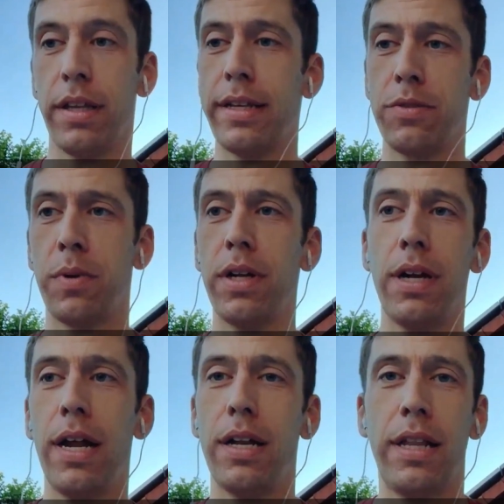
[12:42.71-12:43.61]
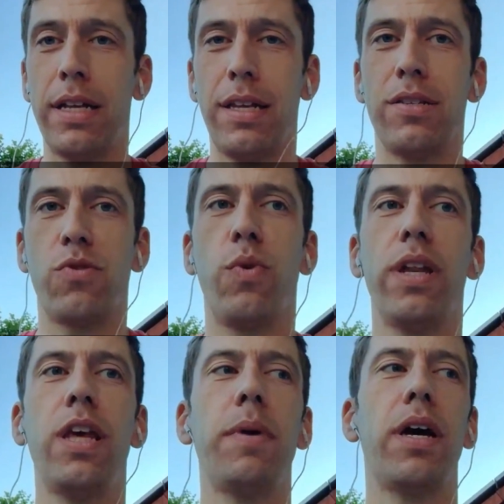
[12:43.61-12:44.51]
and that is what
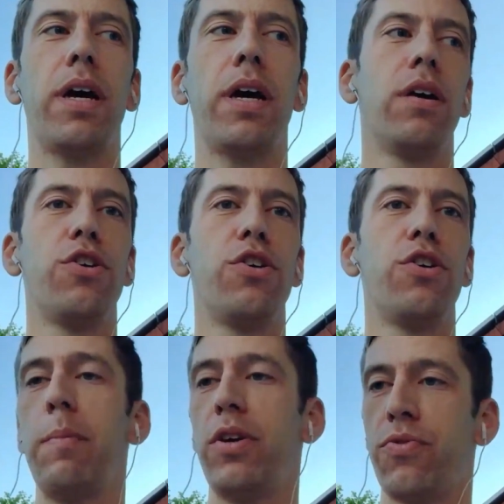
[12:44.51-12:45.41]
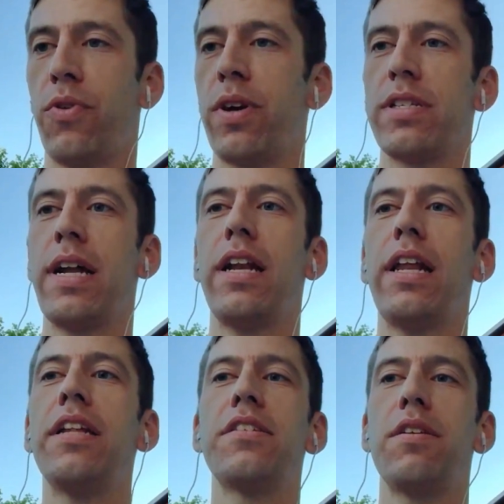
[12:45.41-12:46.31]
email should not be used for. It's not an
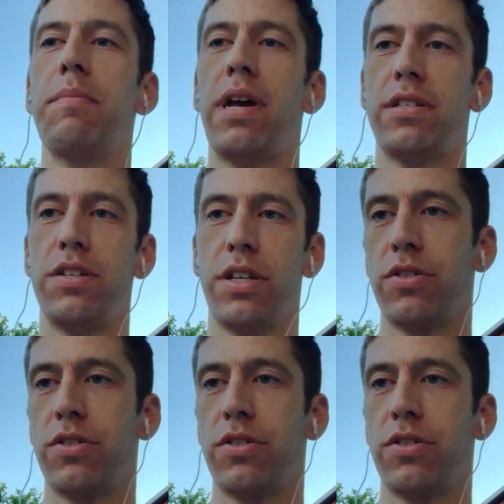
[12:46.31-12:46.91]
instant messaging